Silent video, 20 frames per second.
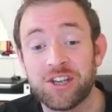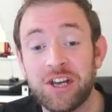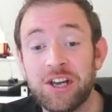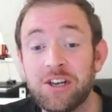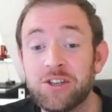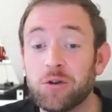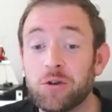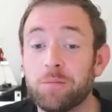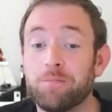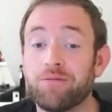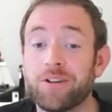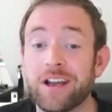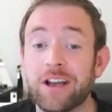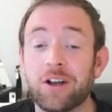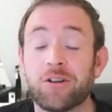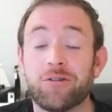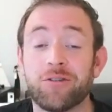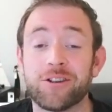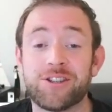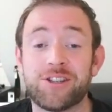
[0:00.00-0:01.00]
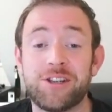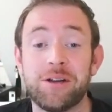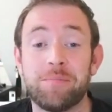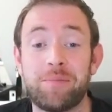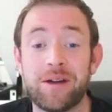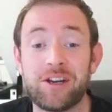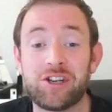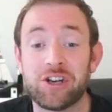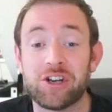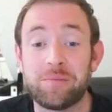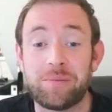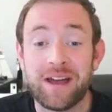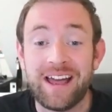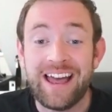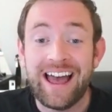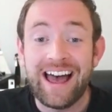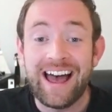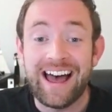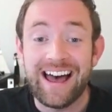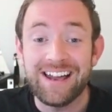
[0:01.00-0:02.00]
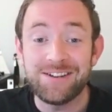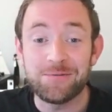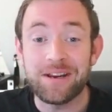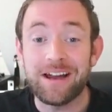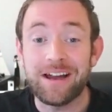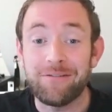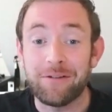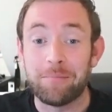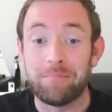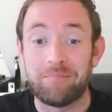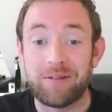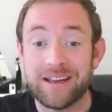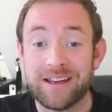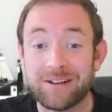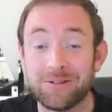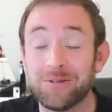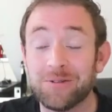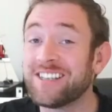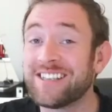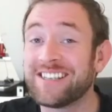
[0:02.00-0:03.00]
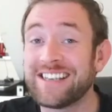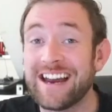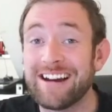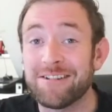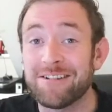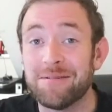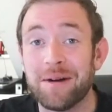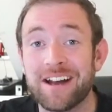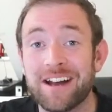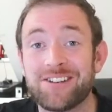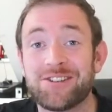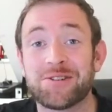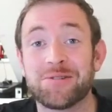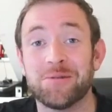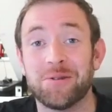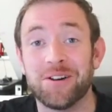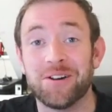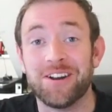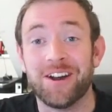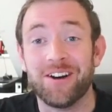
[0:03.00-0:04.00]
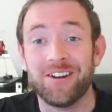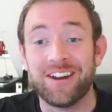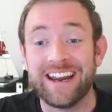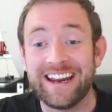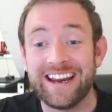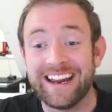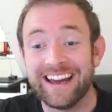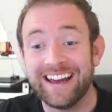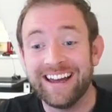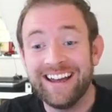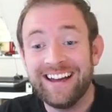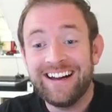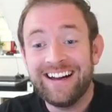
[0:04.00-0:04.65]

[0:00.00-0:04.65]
So bring across your bishop, and we have a big ol' staring match going on here.